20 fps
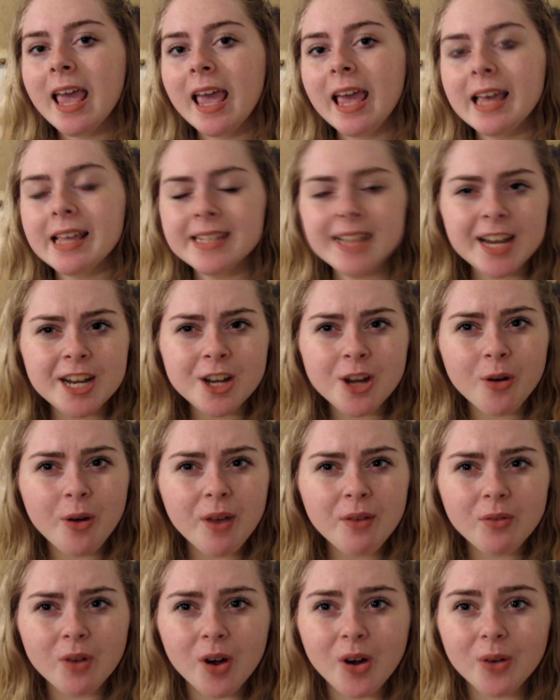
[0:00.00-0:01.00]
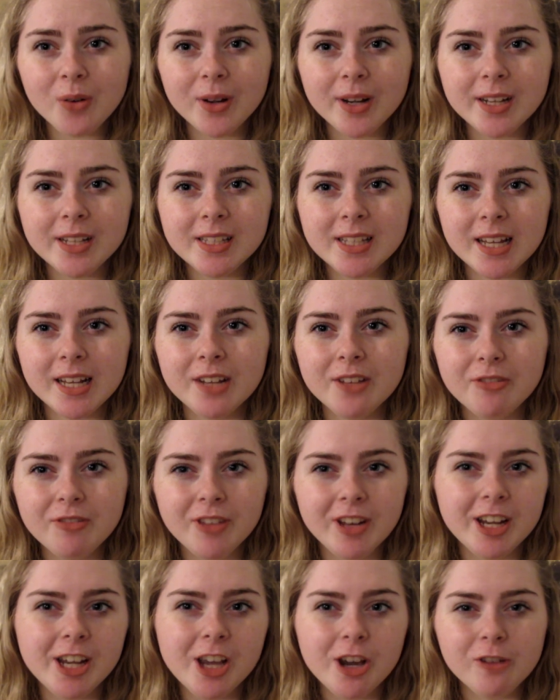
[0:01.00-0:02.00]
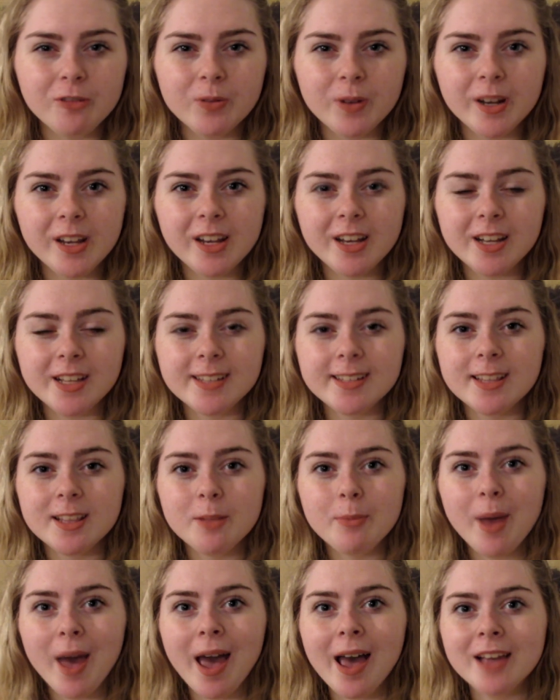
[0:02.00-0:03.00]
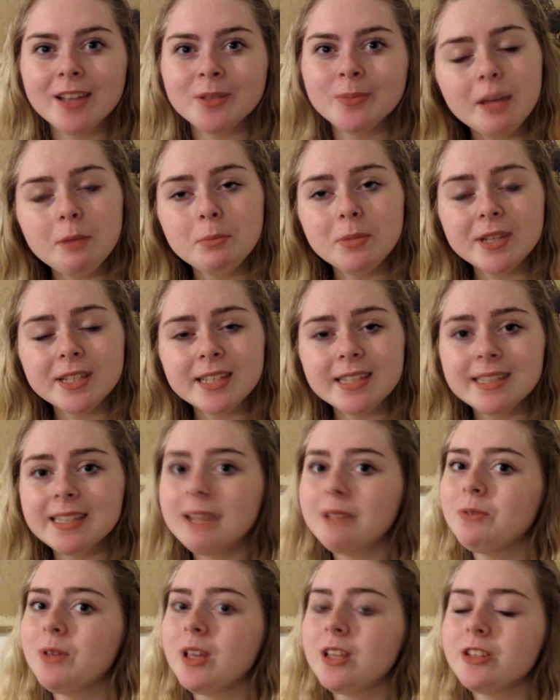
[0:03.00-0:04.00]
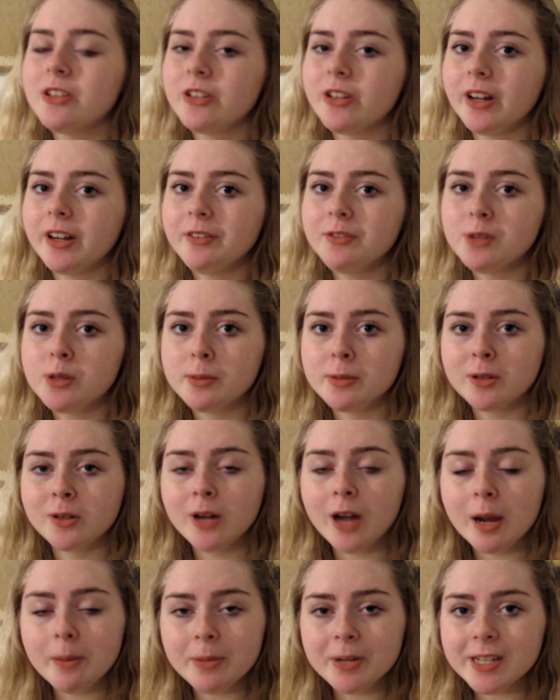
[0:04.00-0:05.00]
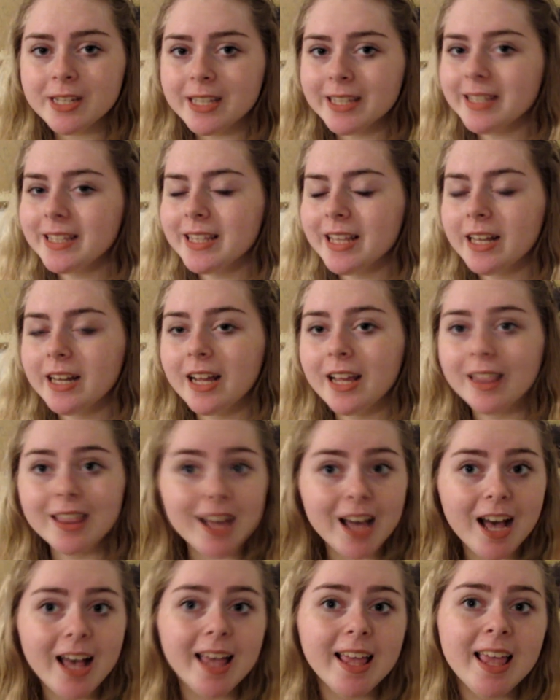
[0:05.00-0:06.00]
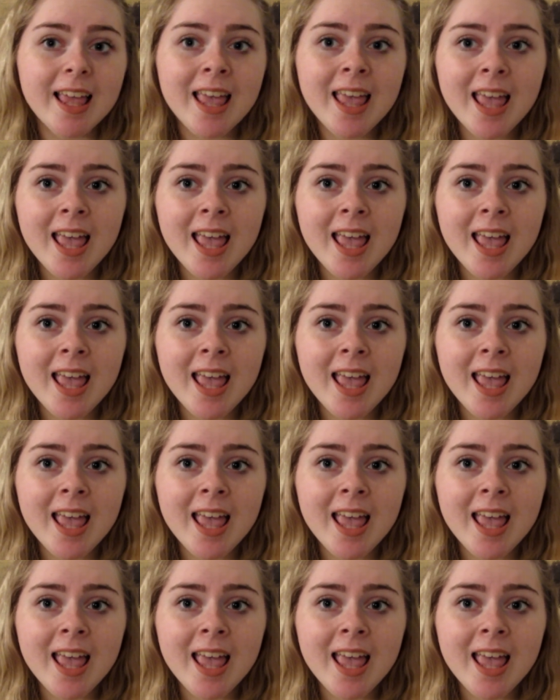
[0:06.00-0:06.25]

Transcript: And I know I've already done a video of what it is in the past, but since I've gained a lot of subscribers since then, I thought